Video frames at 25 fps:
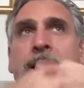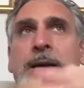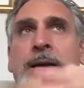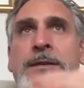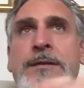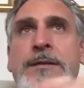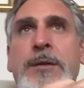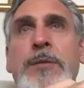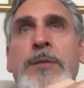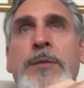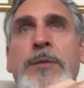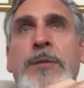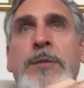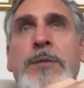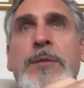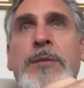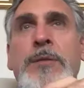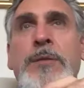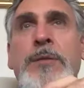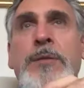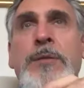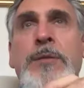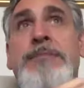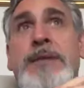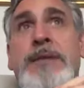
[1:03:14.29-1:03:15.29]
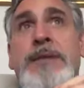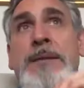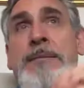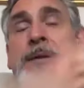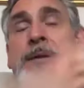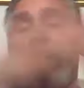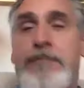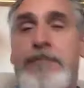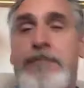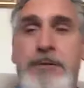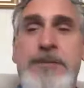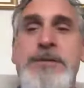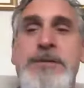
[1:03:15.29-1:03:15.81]
so I definitely am going
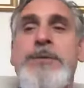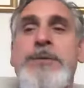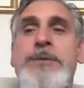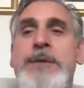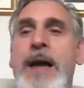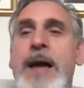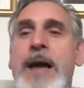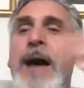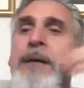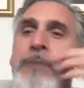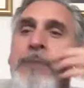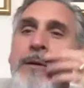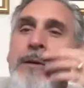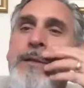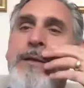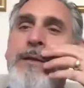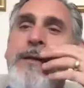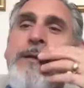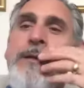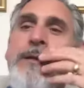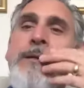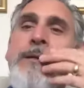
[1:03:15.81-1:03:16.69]
to pursue that with a